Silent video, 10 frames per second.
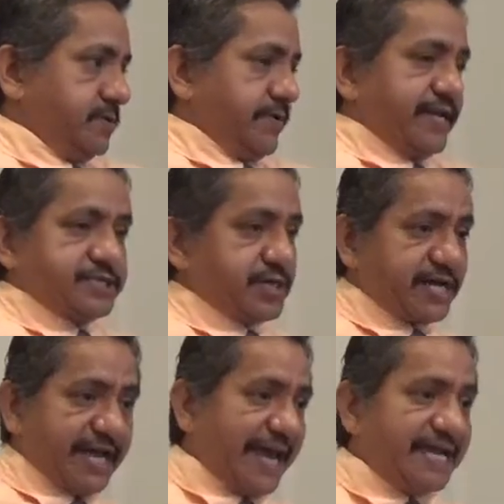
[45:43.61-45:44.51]
right? It's
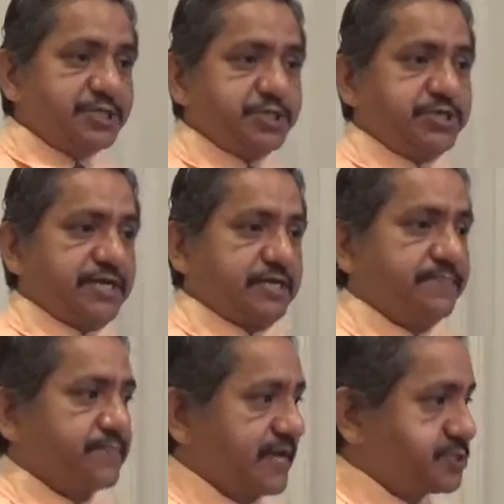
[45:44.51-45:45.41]
not an age thing.
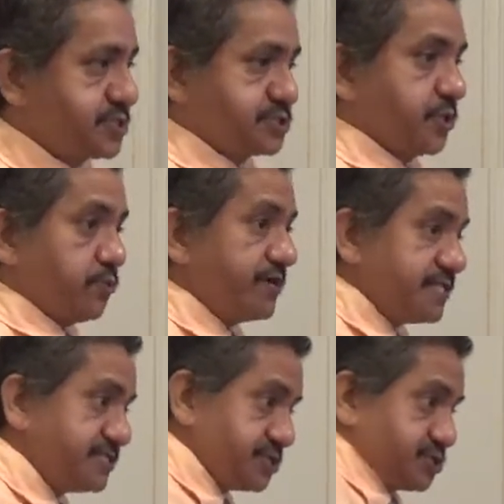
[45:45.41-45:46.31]
It's just a
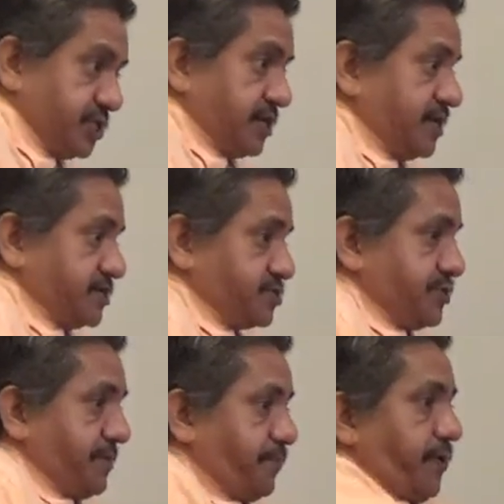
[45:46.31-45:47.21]
willingness to,
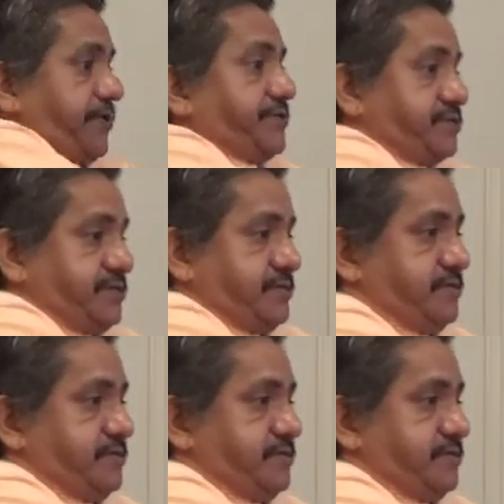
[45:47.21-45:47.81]
to impart,